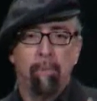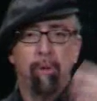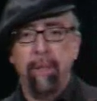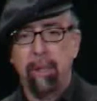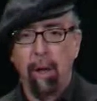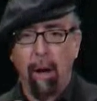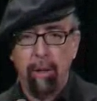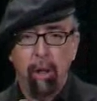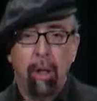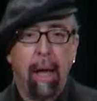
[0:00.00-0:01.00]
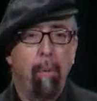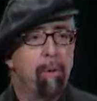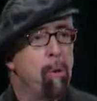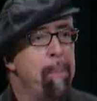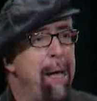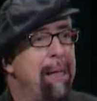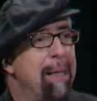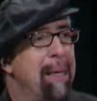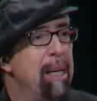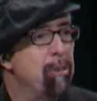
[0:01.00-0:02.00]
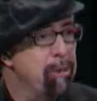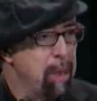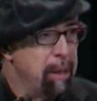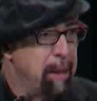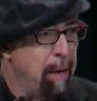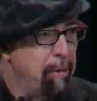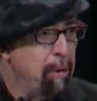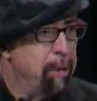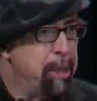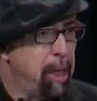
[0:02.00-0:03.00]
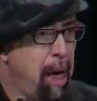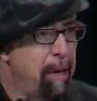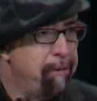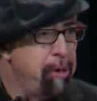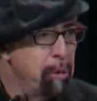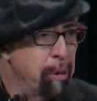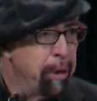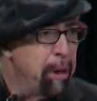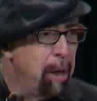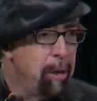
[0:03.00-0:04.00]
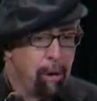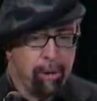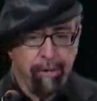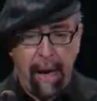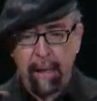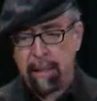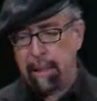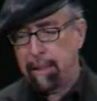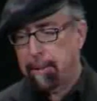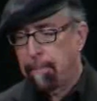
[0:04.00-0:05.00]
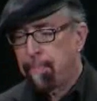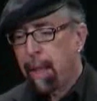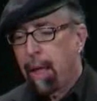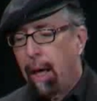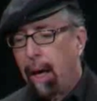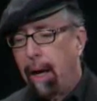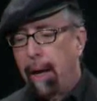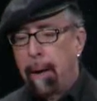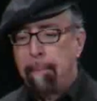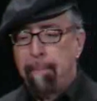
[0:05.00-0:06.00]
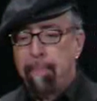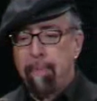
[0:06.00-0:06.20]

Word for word: movie stars, that were romantically interested in Devereaux, and she kind of fueled those fantasies. Um,